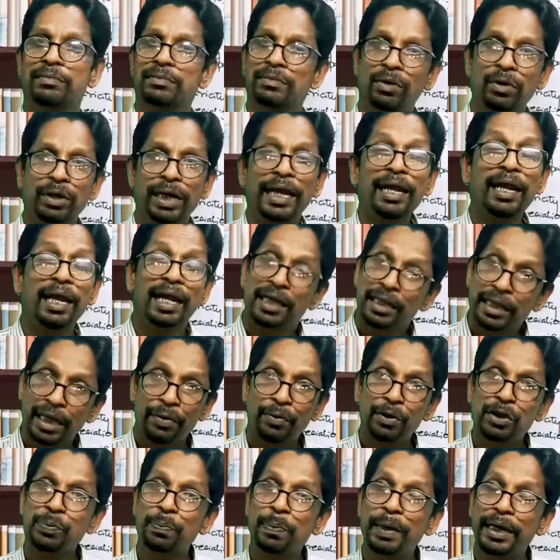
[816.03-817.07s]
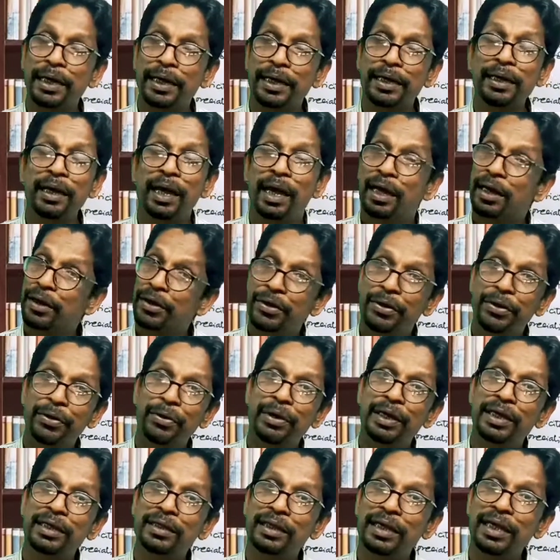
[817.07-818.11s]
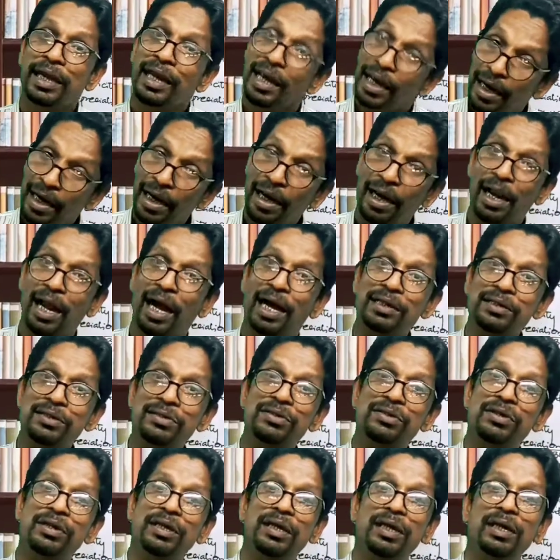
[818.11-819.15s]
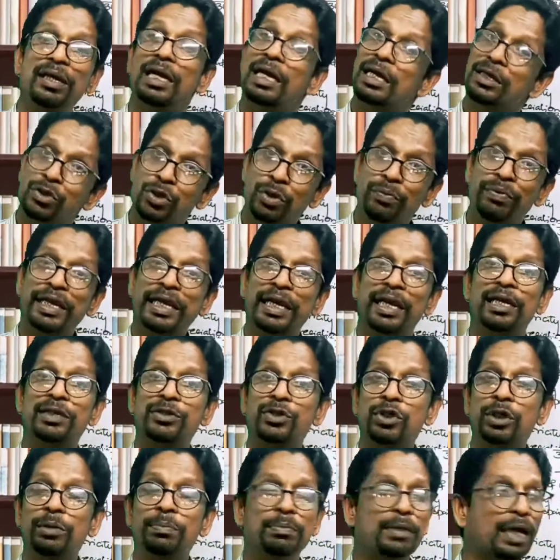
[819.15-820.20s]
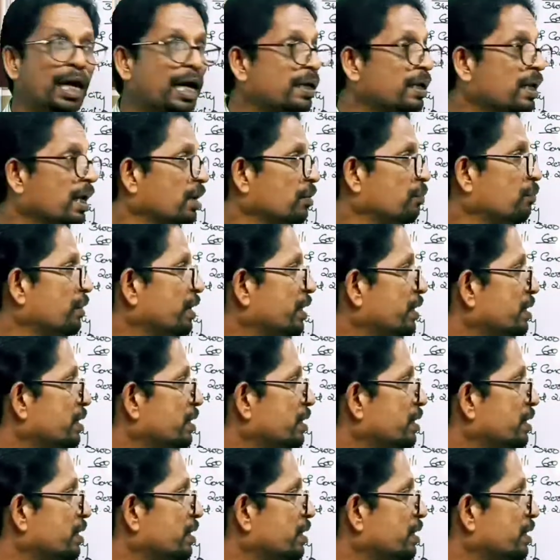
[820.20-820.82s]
Okay, that was pending during the last year. So we can assume that we